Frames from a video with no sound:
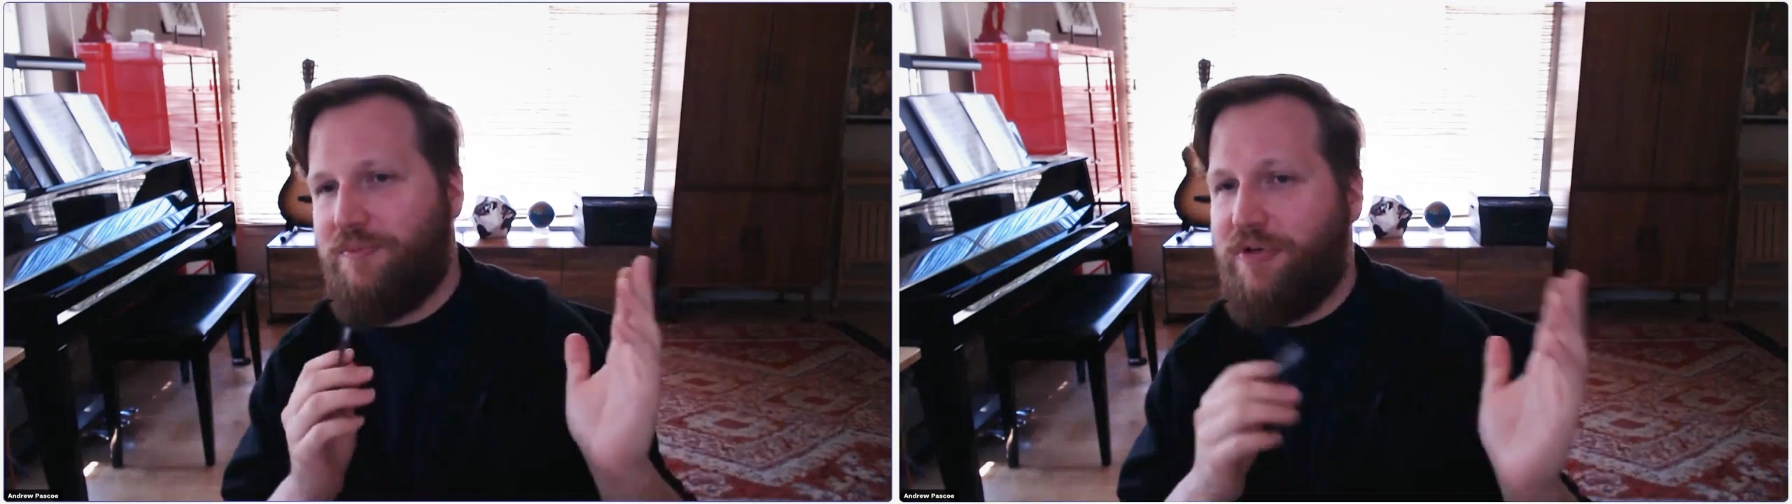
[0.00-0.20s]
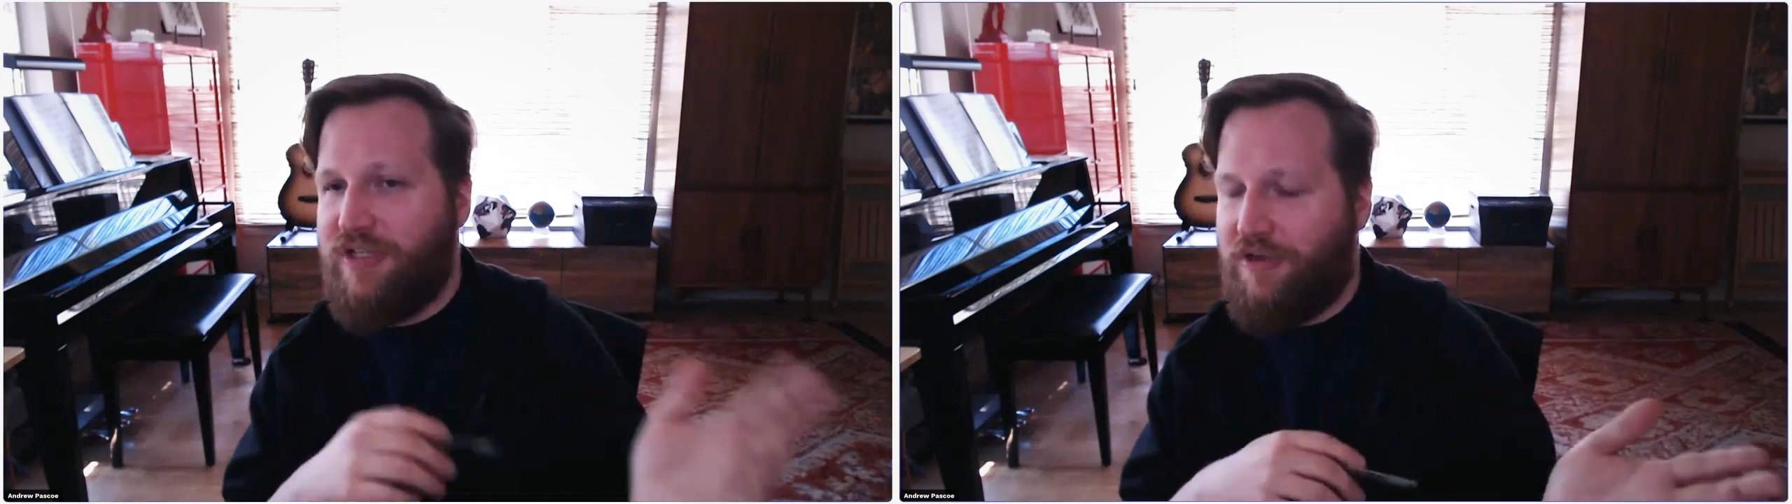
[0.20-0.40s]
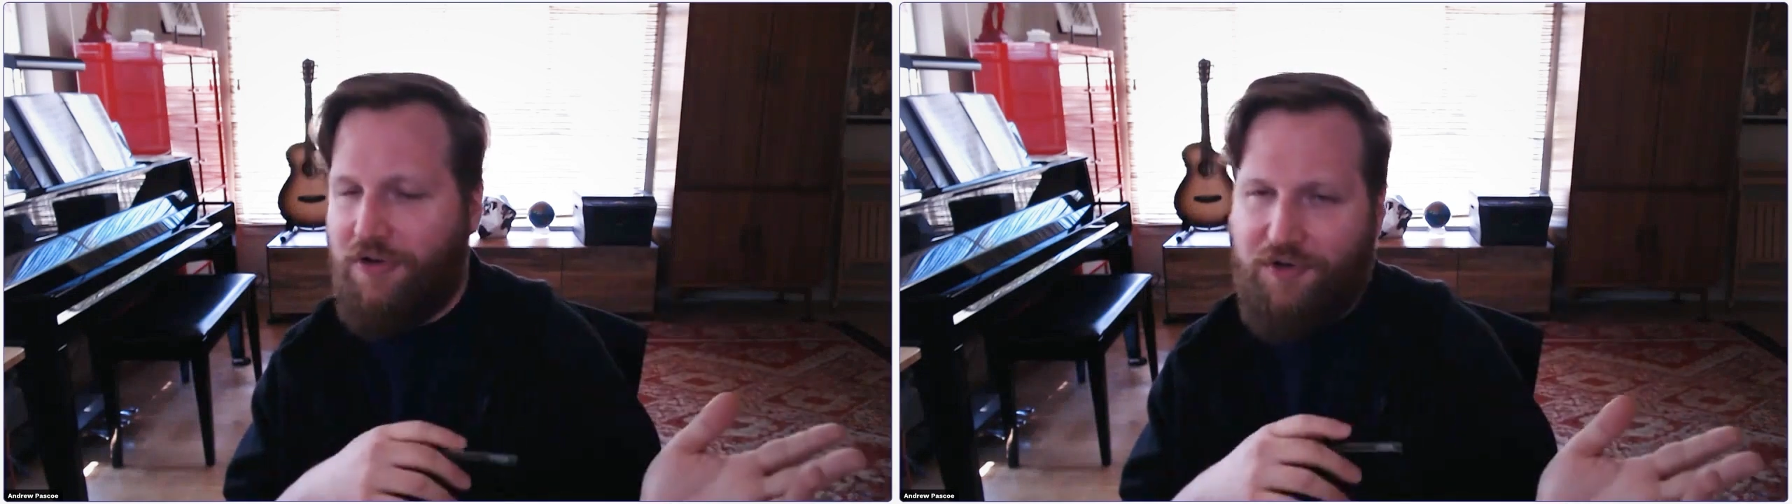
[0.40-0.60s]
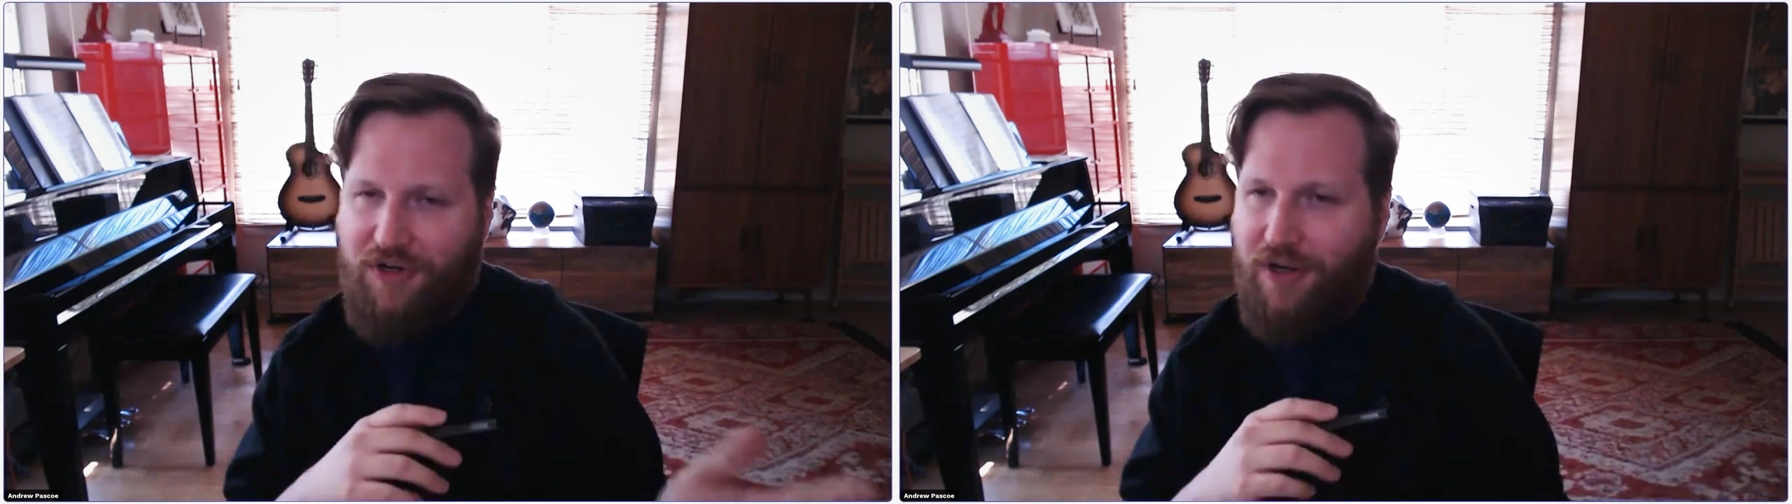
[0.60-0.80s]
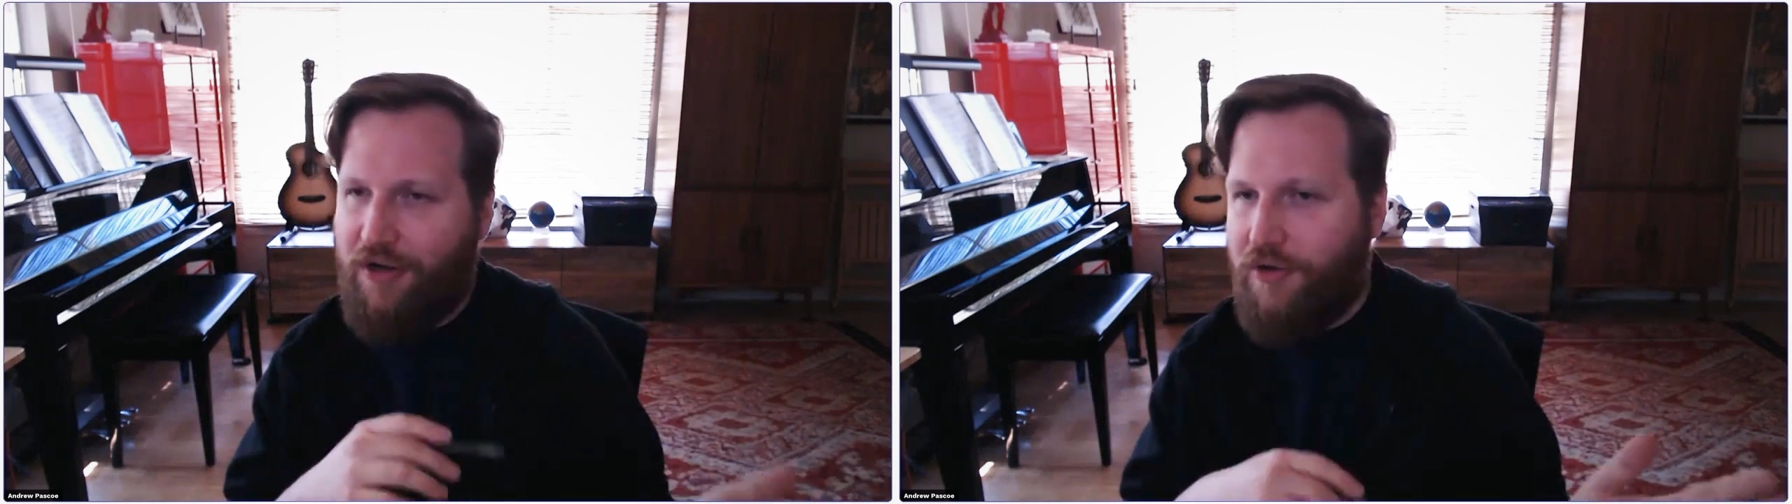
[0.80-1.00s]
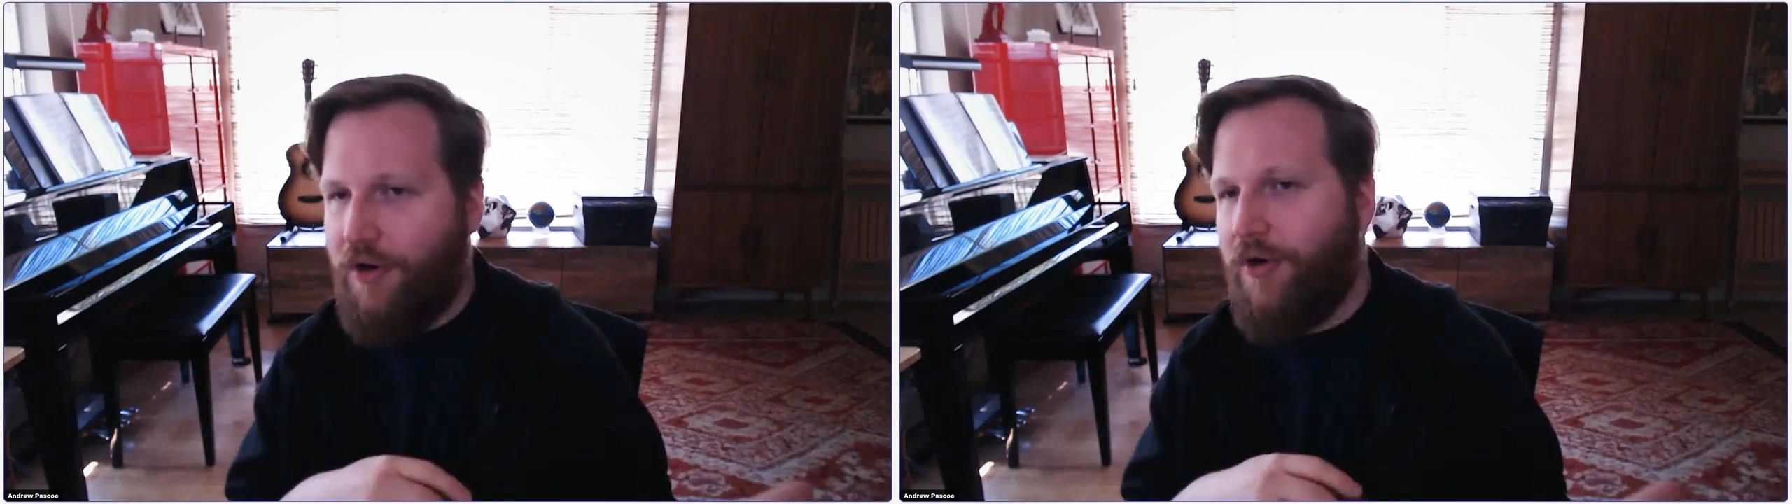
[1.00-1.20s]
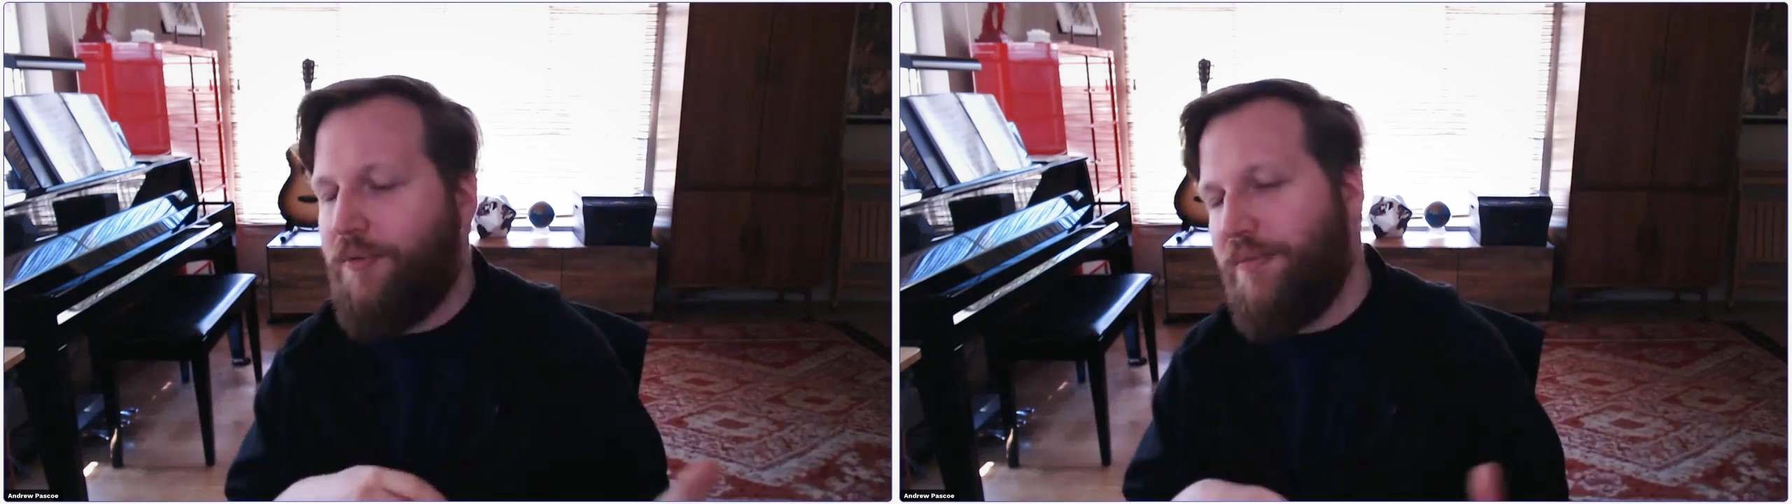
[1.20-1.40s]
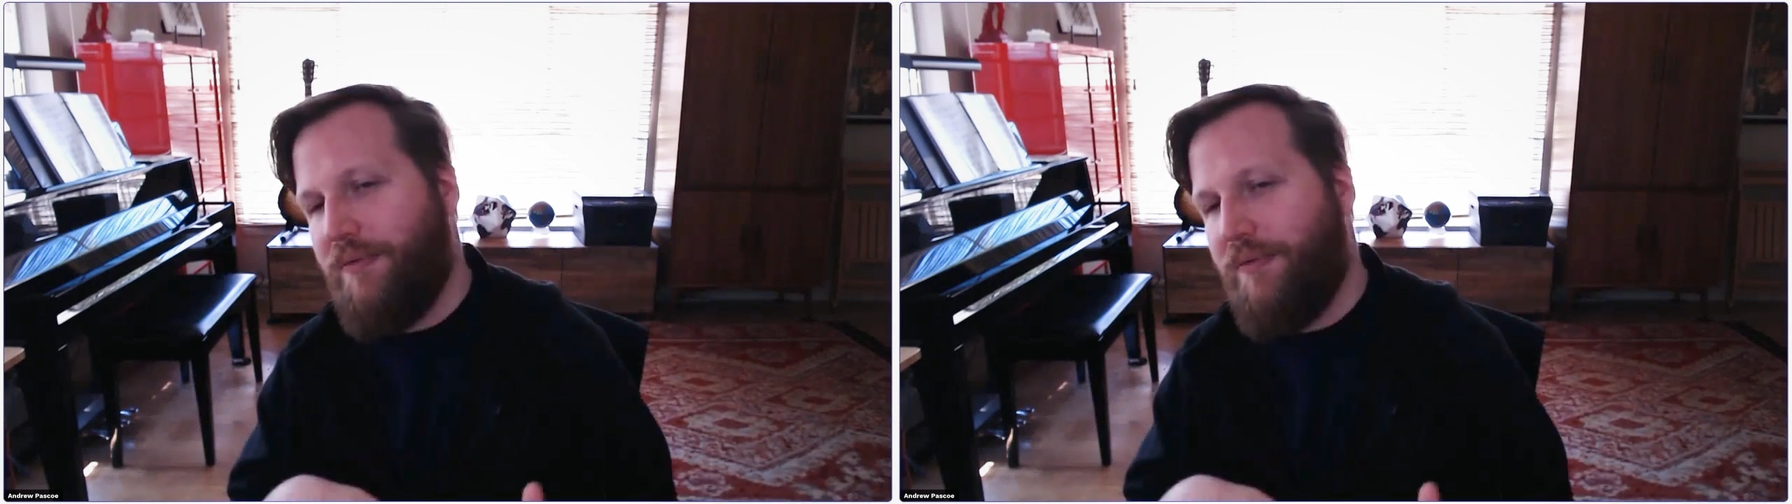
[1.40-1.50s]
particularly on Chrome,